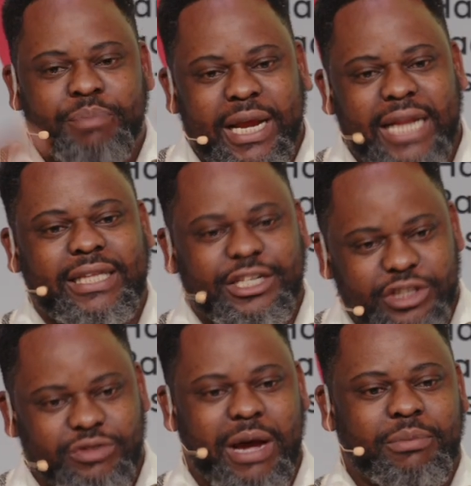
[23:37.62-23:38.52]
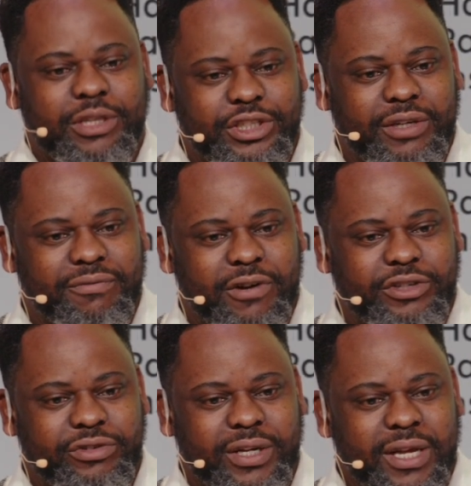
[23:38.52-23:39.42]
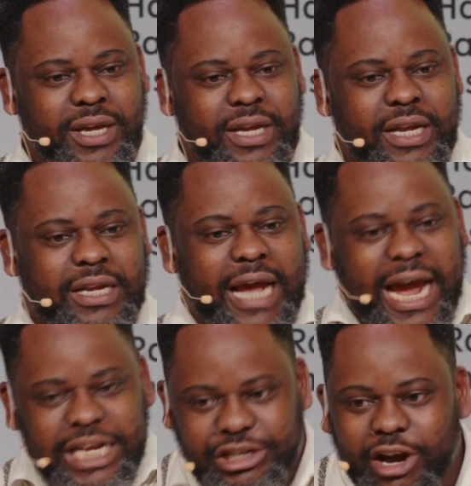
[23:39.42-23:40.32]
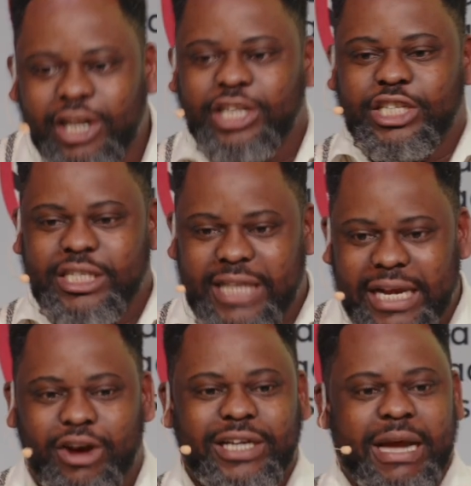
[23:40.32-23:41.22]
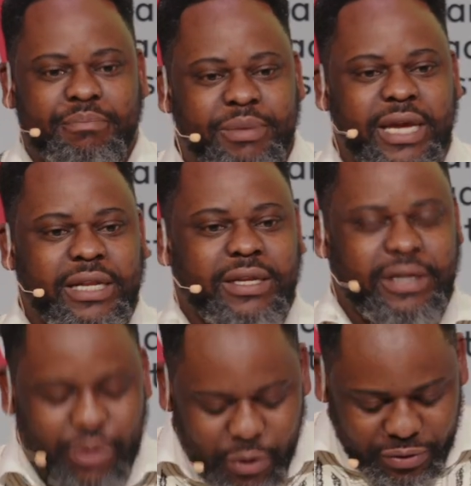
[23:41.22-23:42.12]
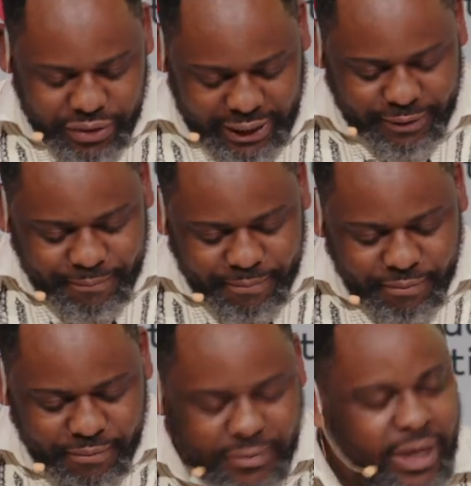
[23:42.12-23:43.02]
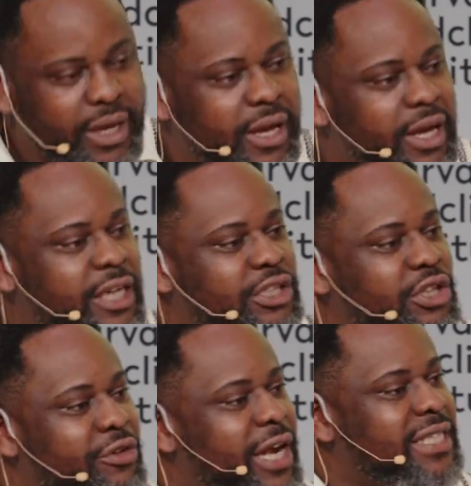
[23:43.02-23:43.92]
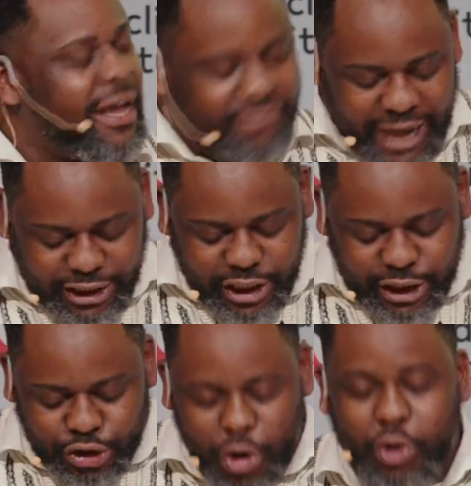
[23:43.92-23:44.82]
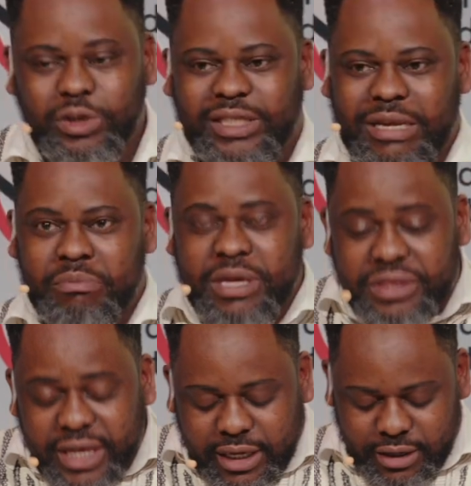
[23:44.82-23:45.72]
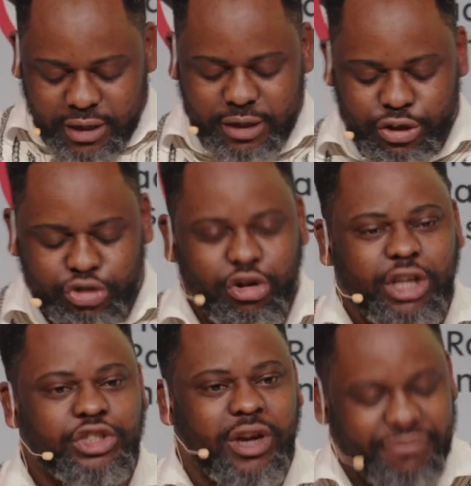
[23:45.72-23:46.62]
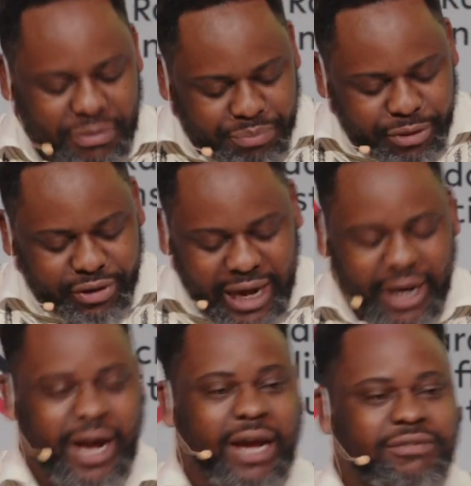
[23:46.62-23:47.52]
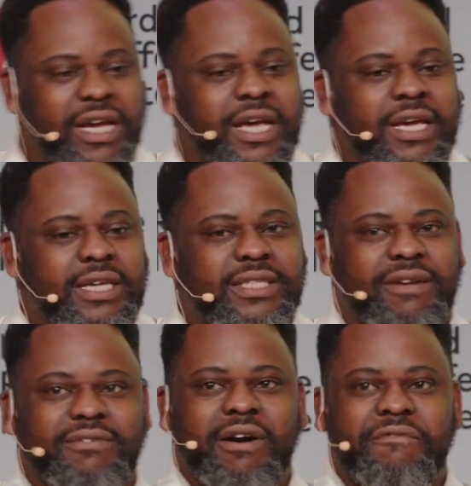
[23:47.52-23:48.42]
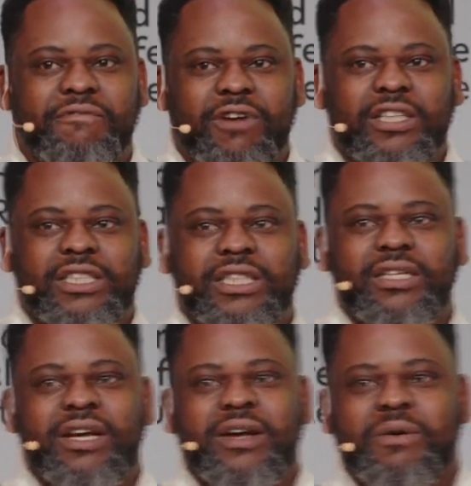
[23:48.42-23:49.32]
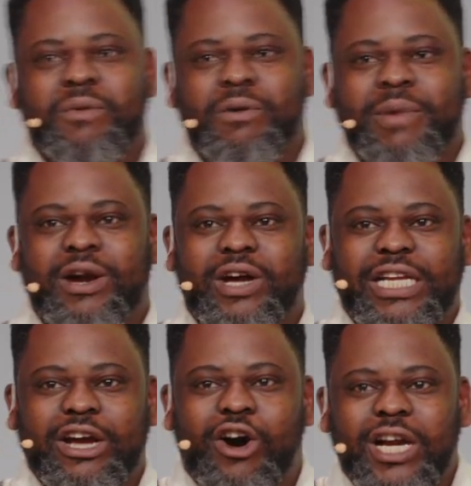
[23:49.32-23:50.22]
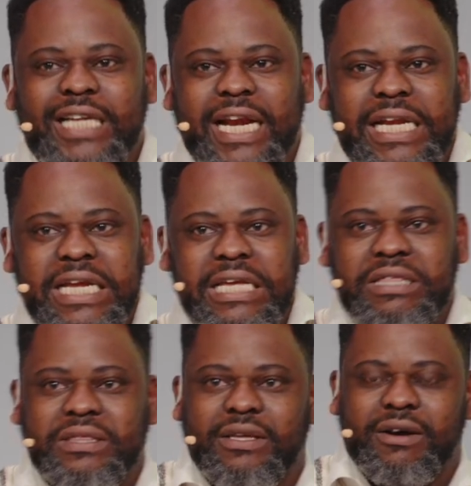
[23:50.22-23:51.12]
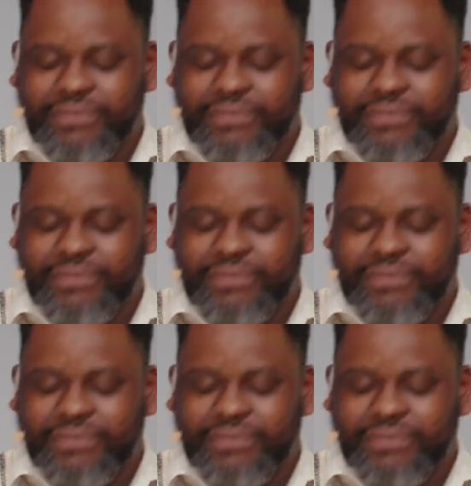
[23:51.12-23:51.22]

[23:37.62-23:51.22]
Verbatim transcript: paid attention to abolition forgery, the ideologies that underpinned the whole thing. Historians have largely told the mythic structure of imperial archives instead of confronting what we may call the underneath of